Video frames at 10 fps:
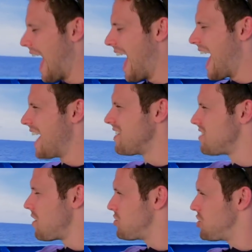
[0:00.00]
And
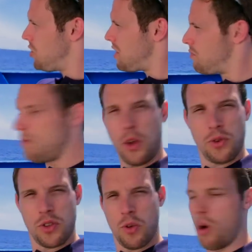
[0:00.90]
those two different
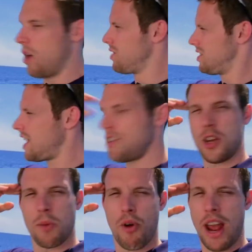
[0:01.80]
views of the world are sent to
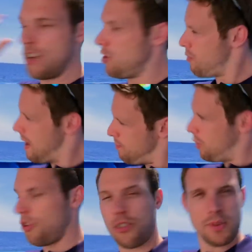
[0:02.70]
your brain, and your brain
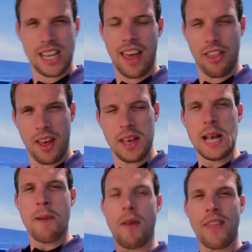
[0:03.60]
puts them together,
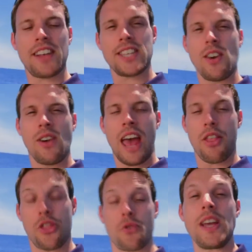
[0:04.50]
and that's how you get
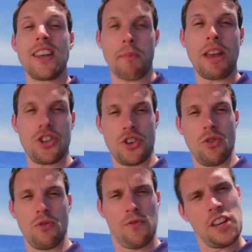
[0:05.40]
three
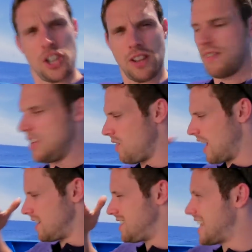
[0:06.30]
dimensional vision. You get
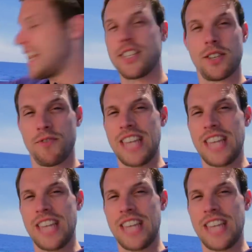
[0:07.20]
a sense of